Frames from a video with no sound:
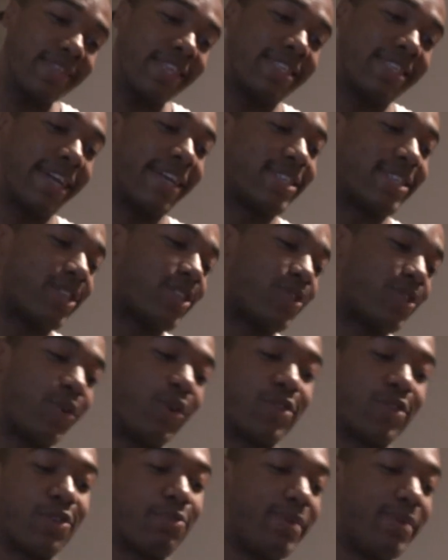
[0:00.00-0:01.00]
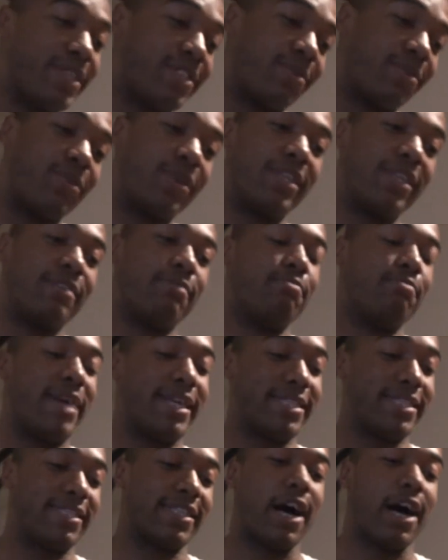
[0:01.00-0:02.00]
takes a saw to a piece of wood and
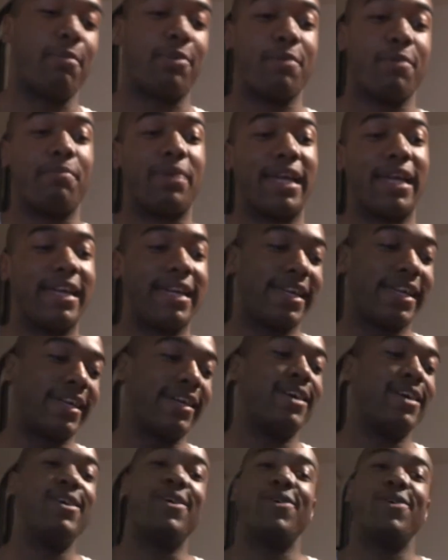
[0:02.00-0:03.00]
messes it up completely,